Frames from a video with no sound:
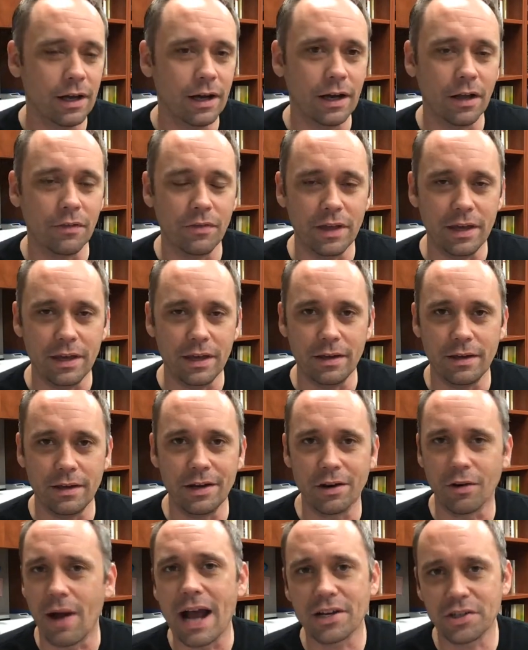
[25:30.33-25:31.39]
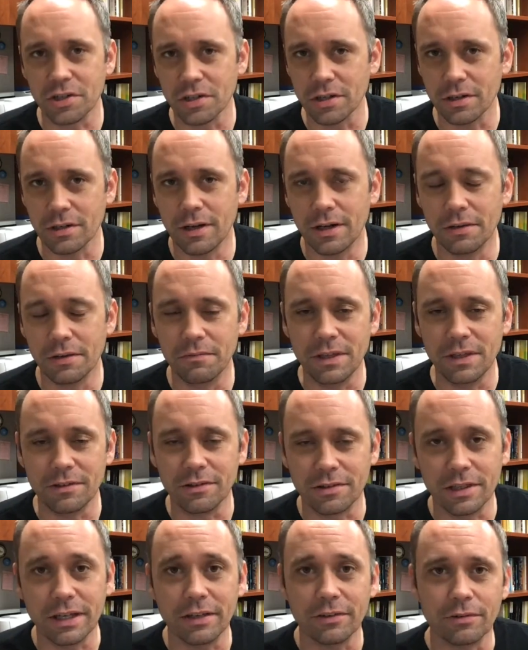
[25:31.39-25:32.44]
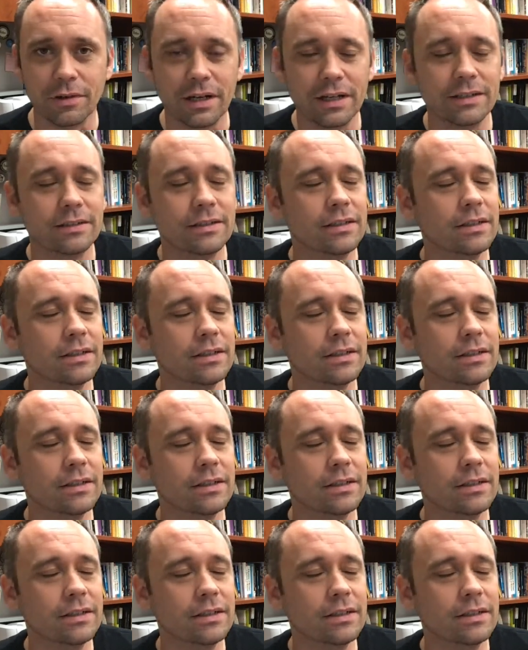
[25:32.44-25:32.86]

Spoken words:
the interaction of these things, right?